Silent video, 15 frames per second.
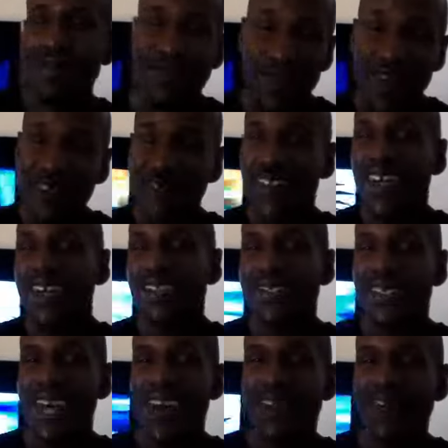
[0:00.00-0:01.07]
I'm a big fan of
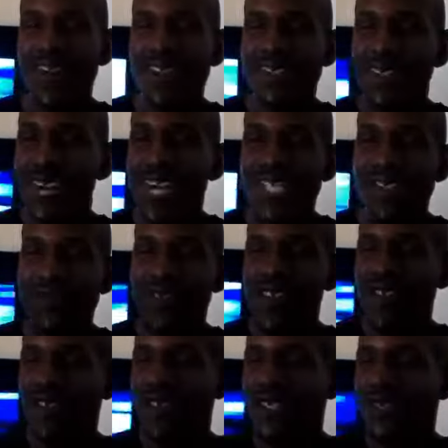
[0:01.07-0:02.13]
sci-fi science
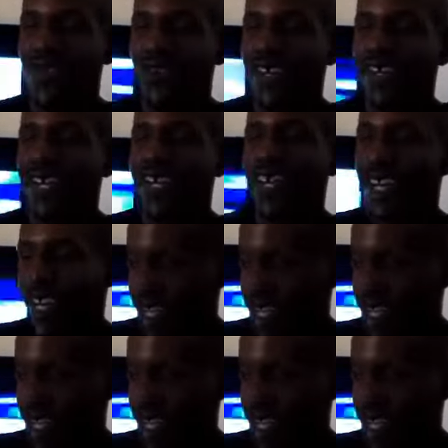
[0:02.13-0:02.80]
fiction anyway.